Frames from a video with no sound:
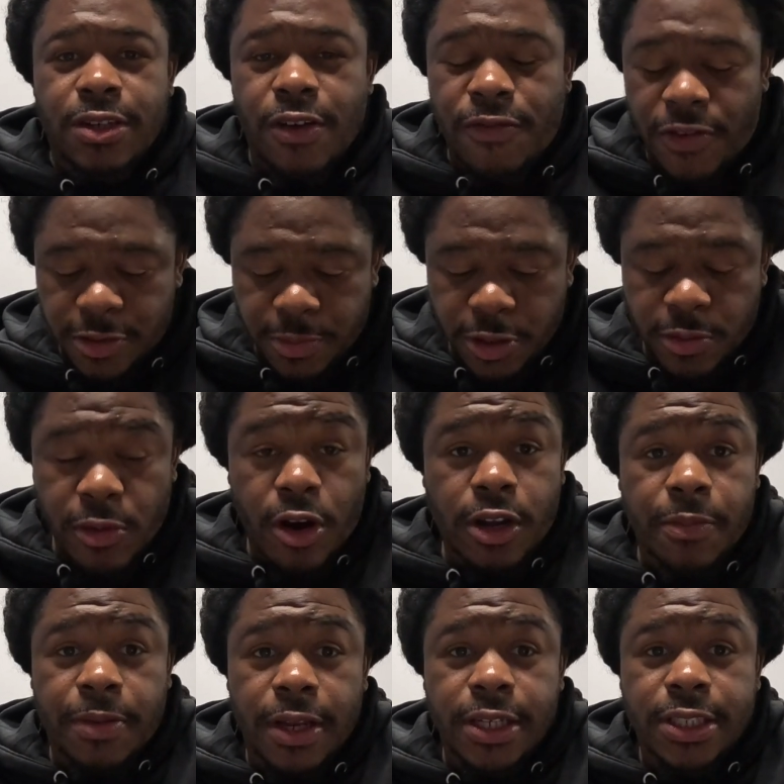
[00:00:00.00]
on Facebook
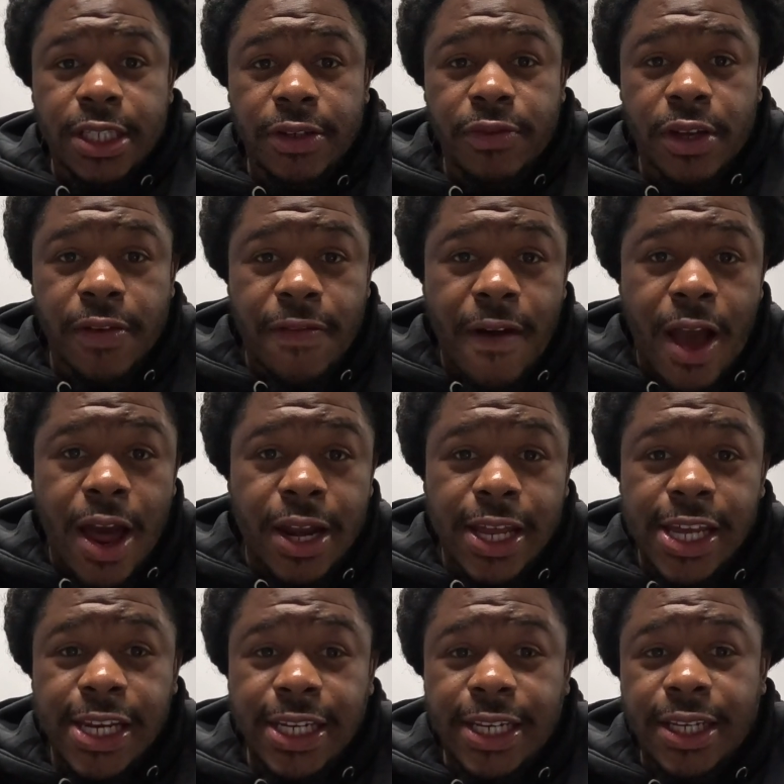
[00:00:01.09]
Marketplace, see if we can find
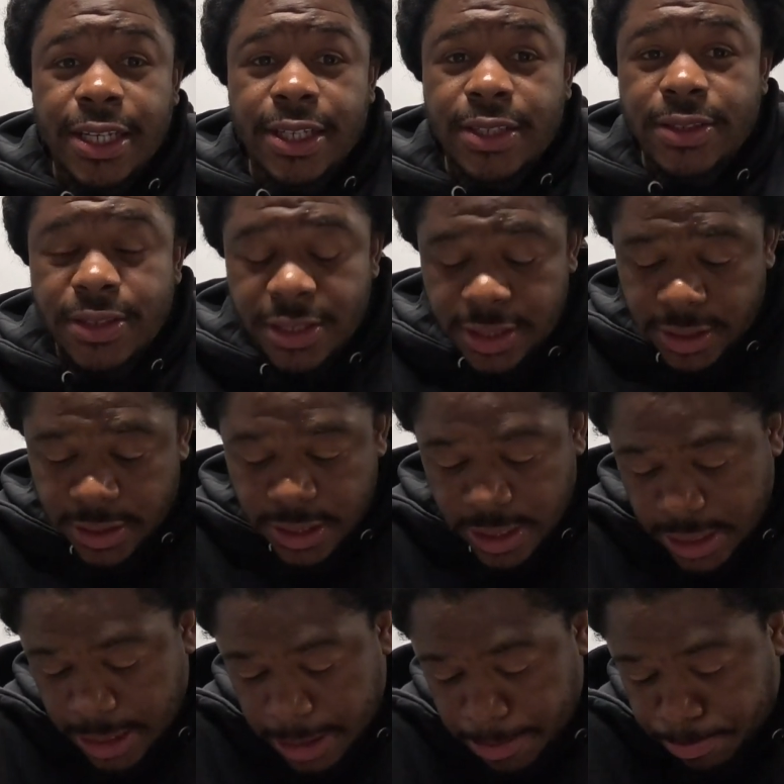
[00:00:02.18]
any deals.
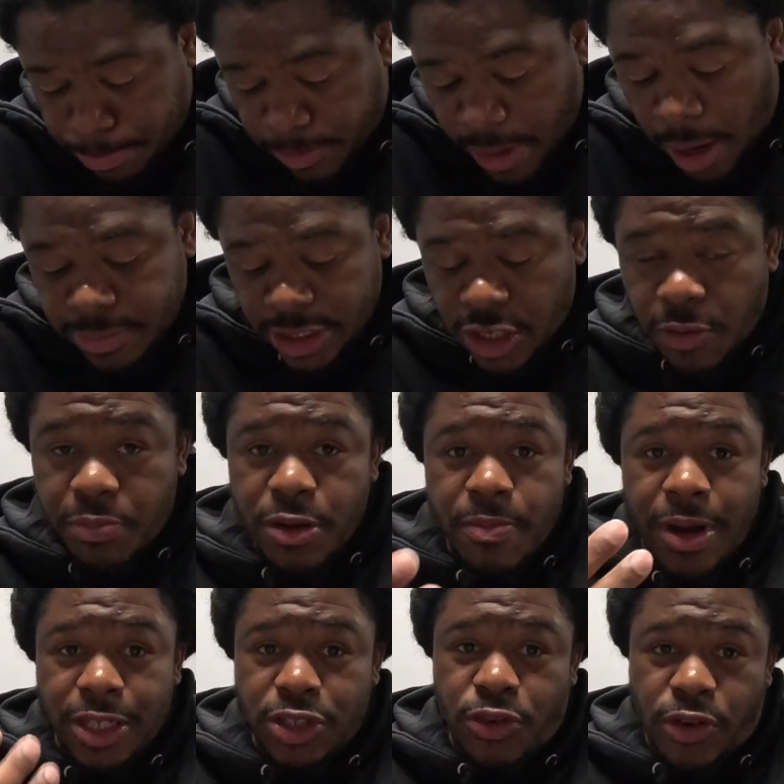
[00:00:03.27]
I'm just gonna put
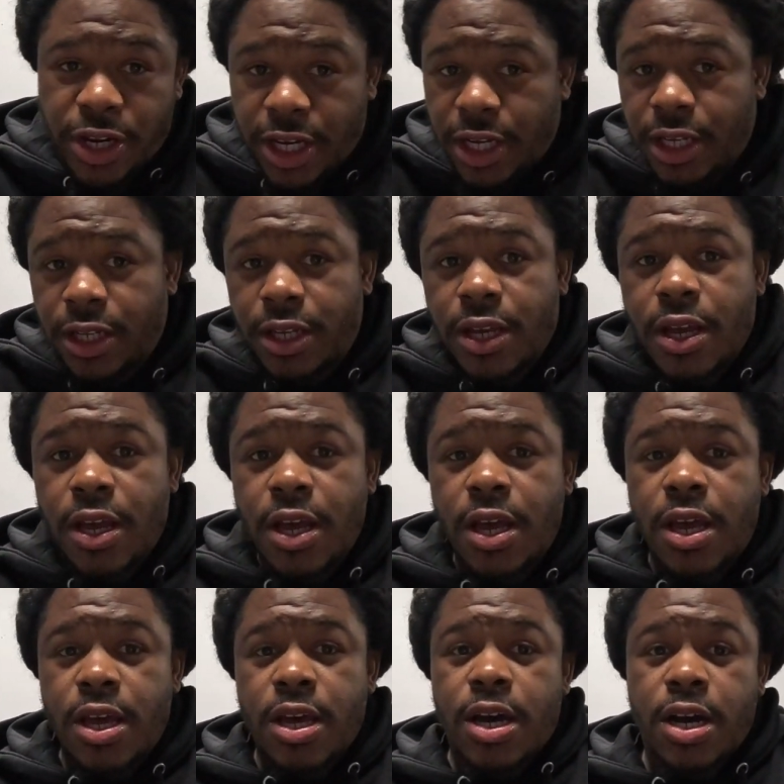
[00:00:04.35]
my screen
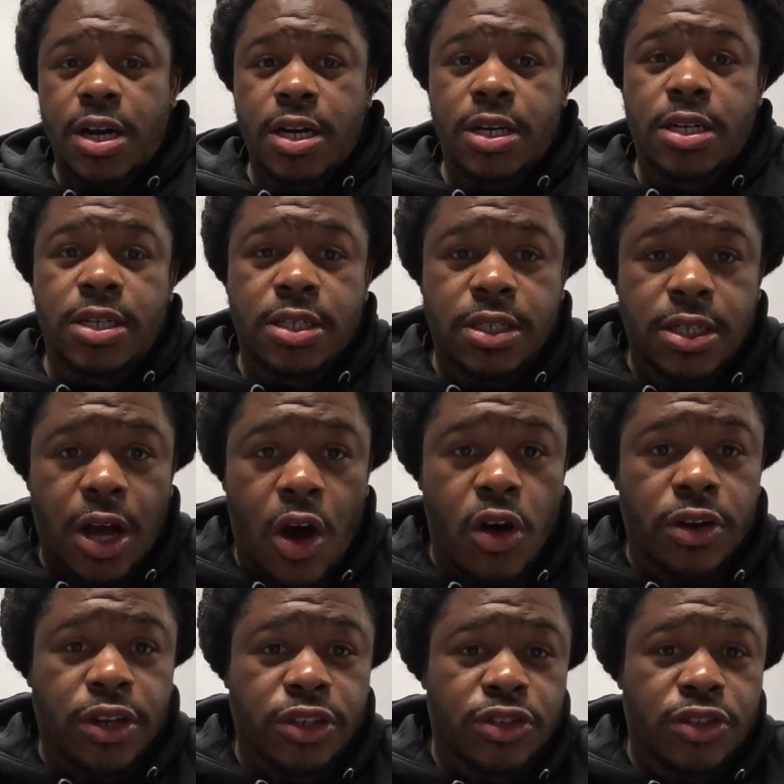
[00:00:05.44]
on the